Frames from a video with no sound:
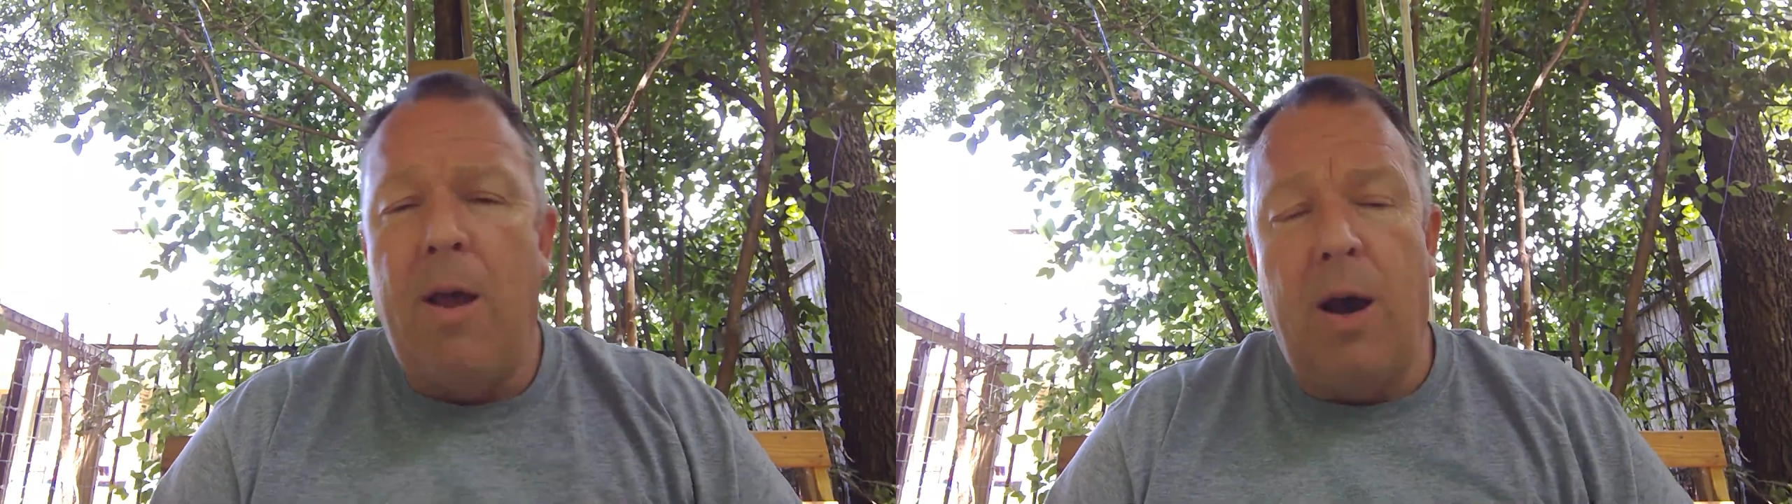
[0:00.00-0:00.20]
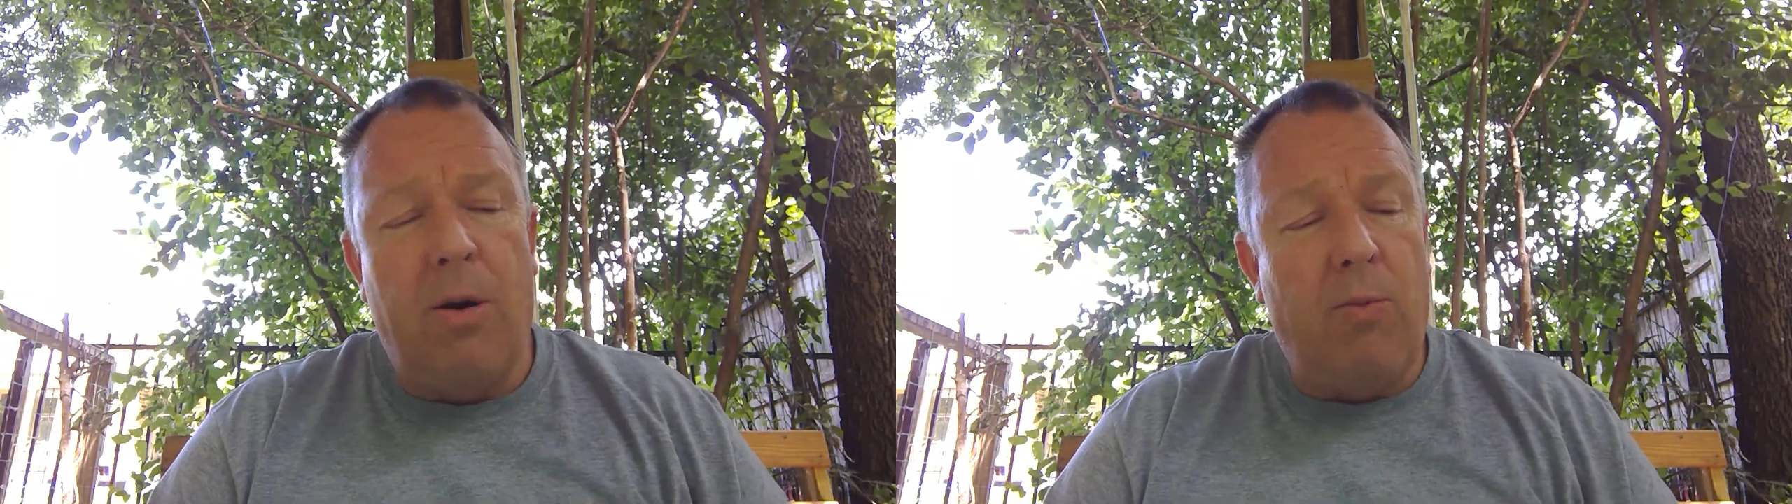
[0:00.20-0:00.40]

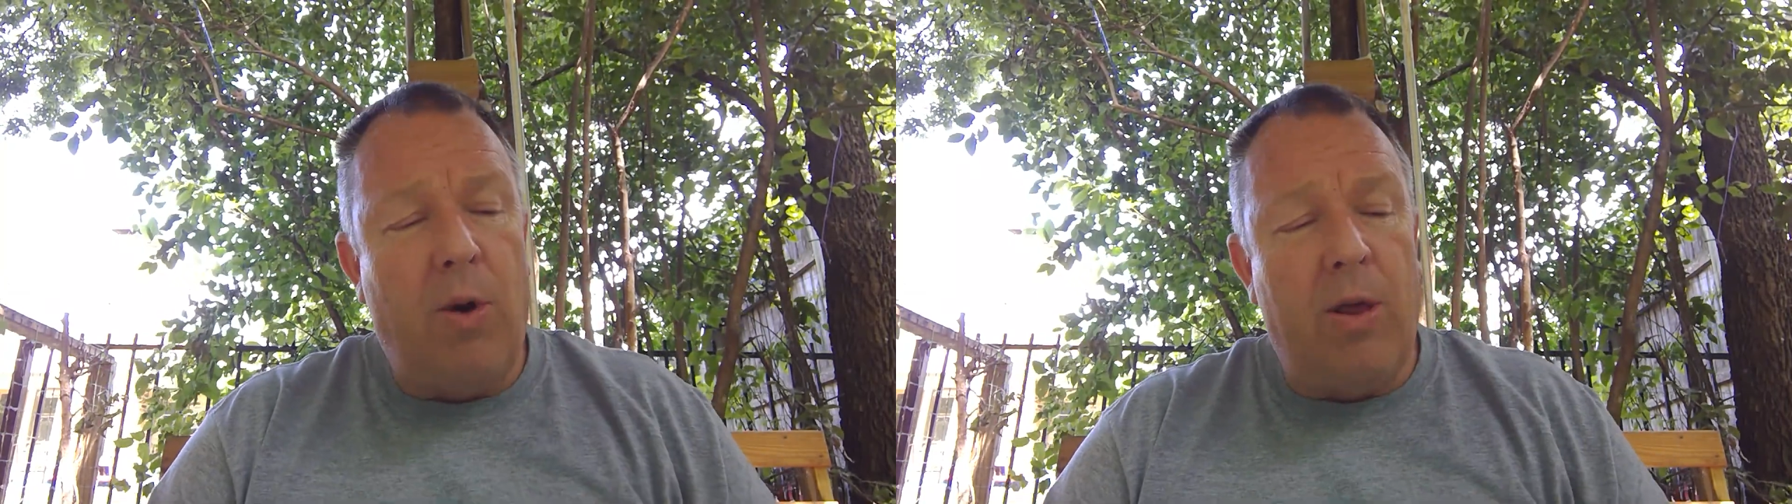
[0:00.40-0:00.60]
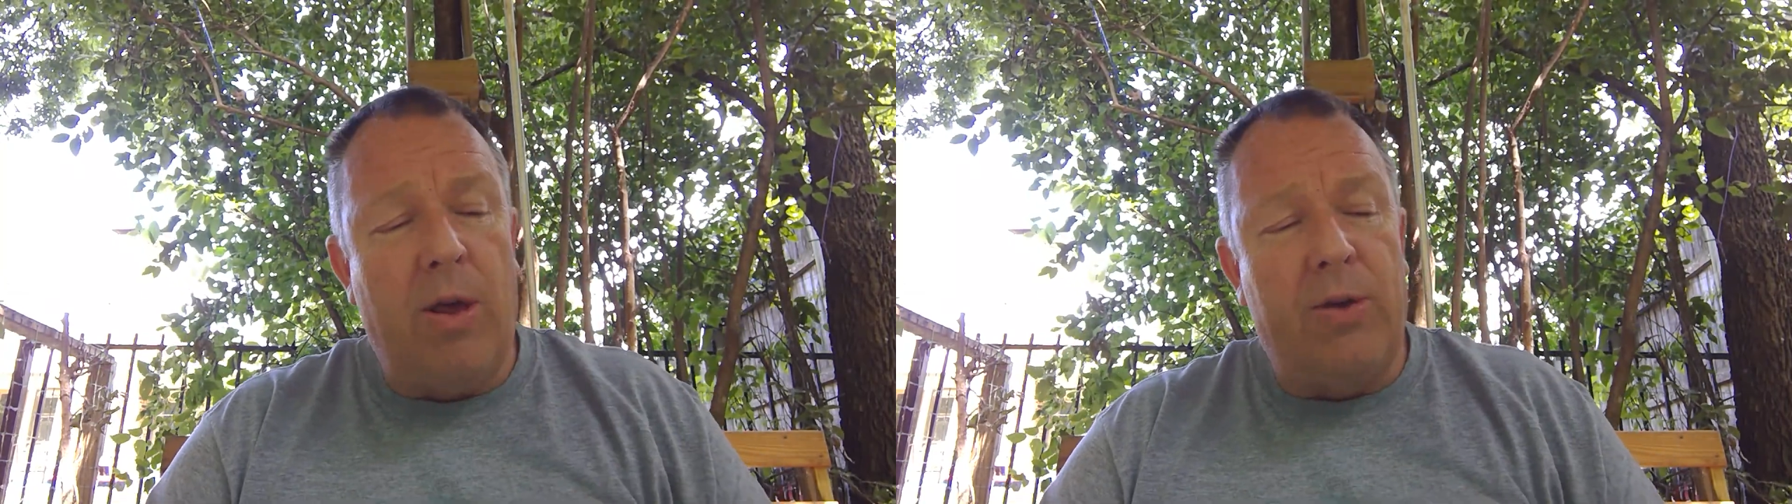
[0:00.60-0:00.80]
uh,
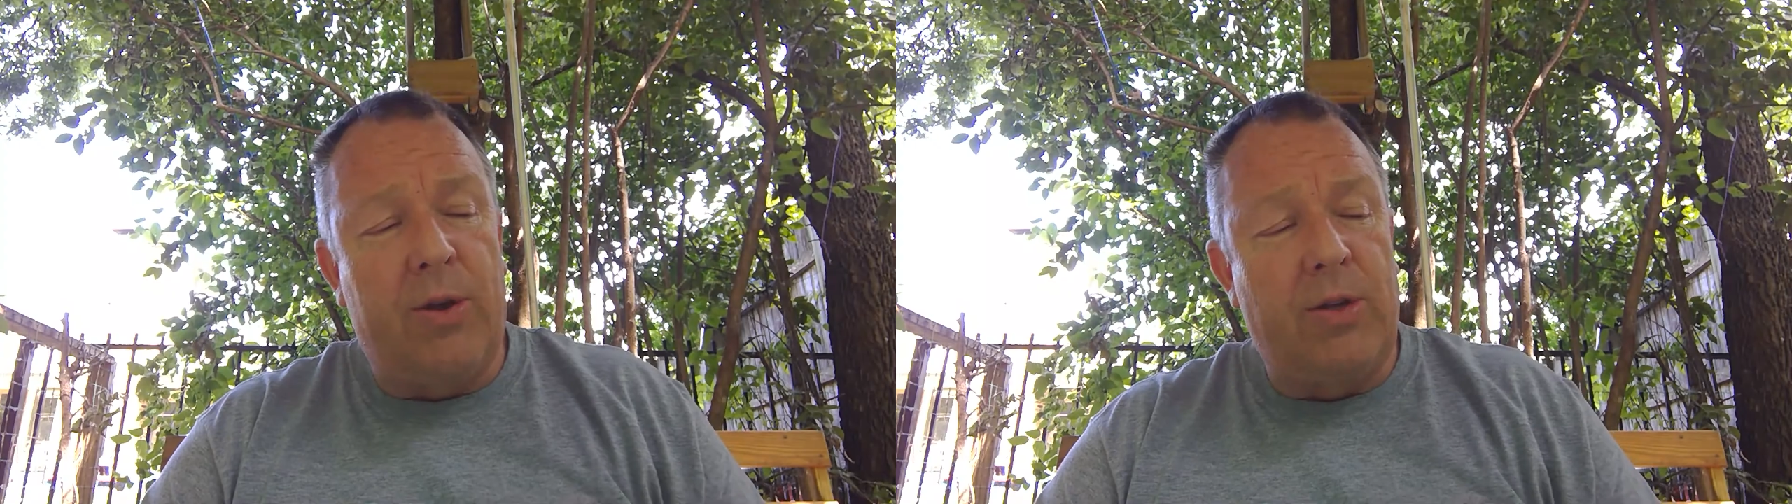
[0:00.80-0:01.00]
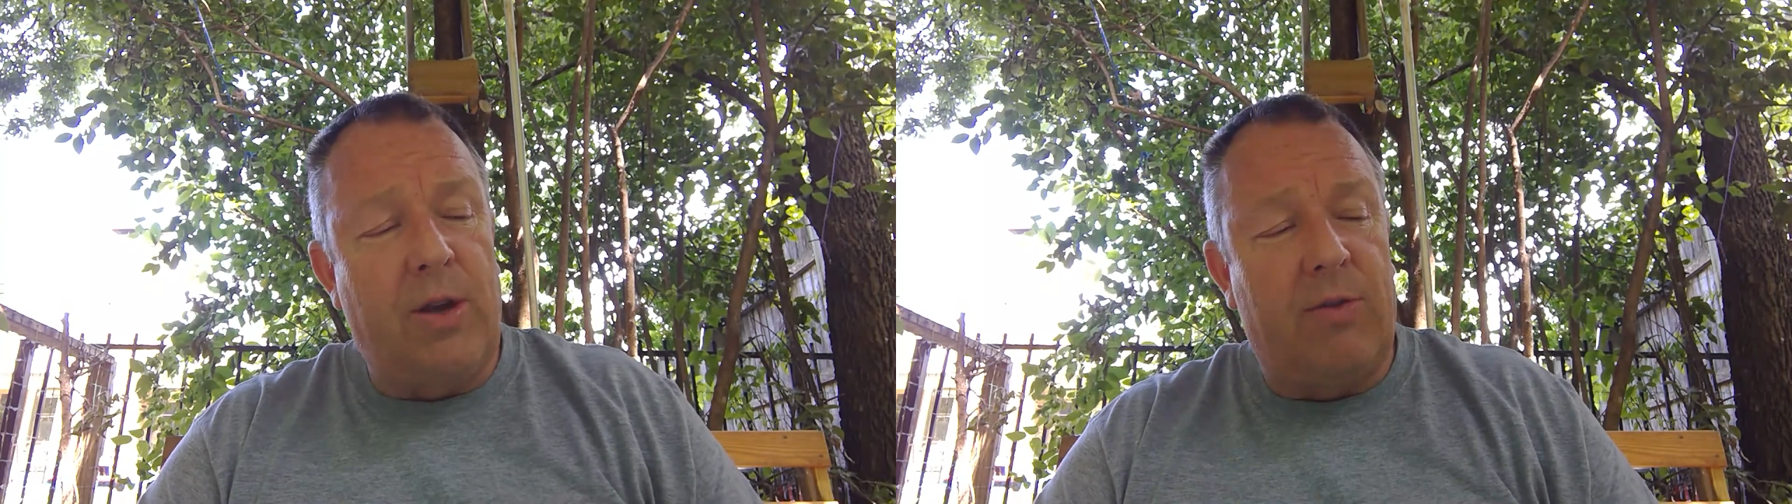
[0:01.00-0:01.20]
one of the other
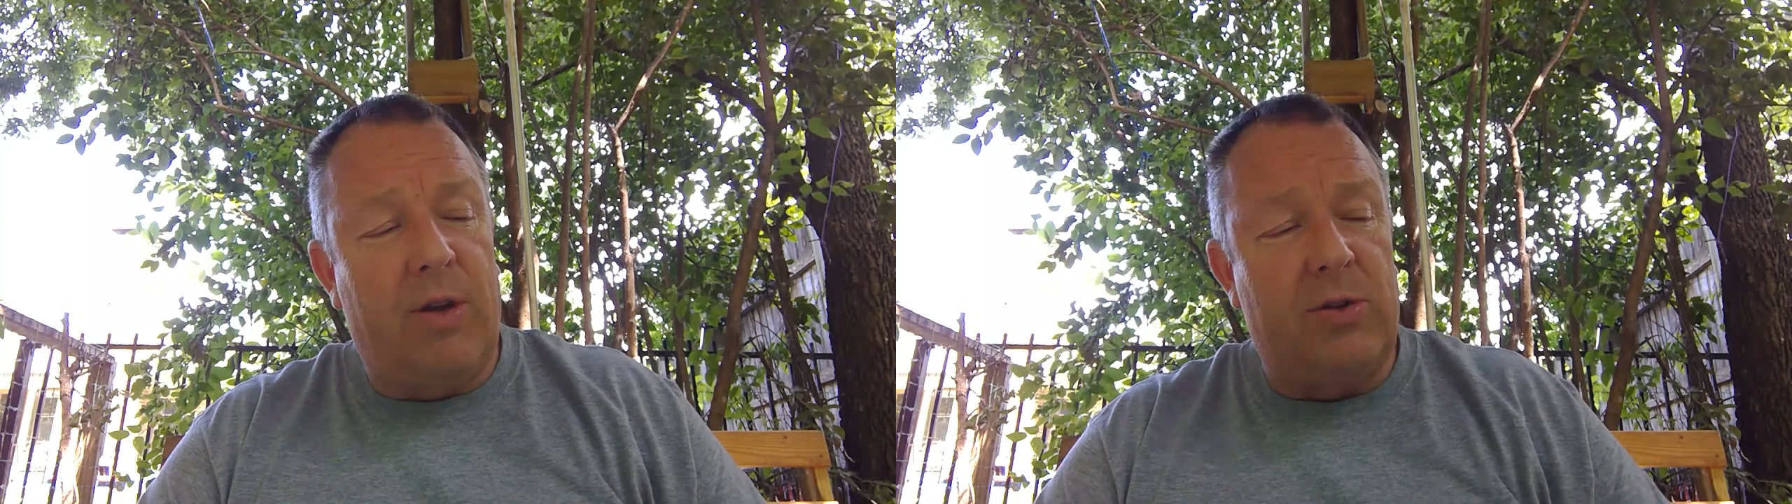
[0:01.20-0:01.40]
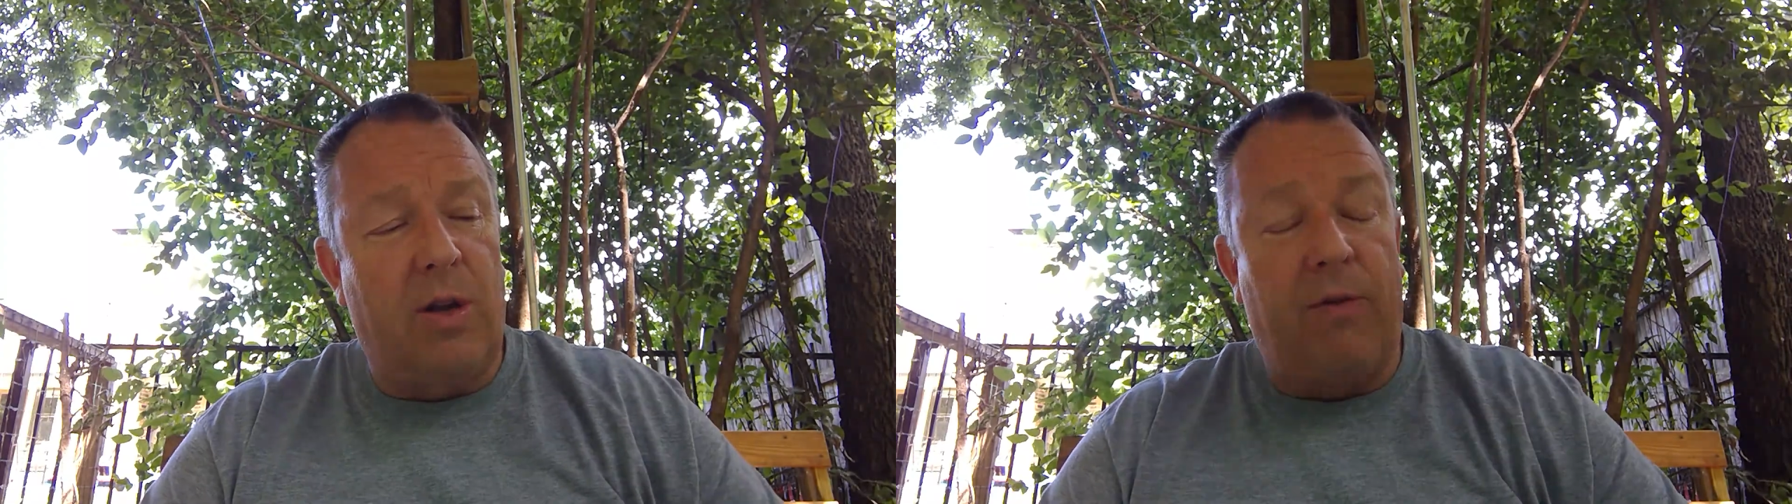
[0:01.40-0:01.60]
things you have to
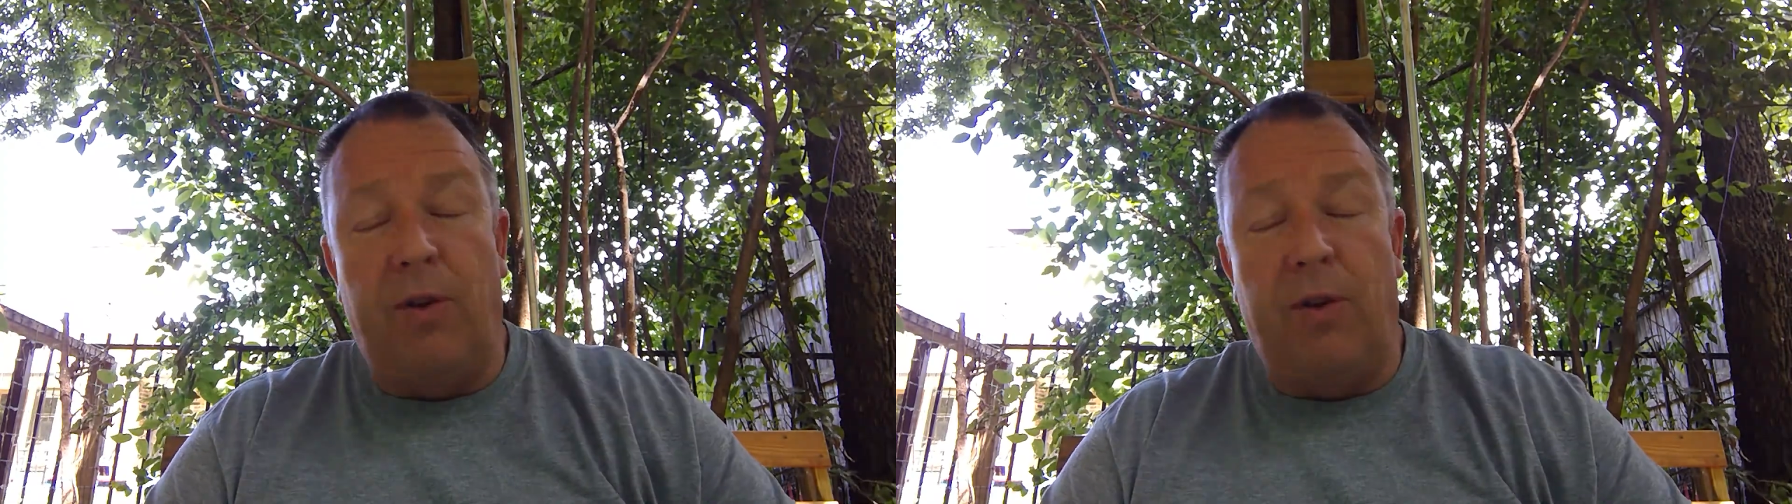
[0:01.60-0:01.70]
consider,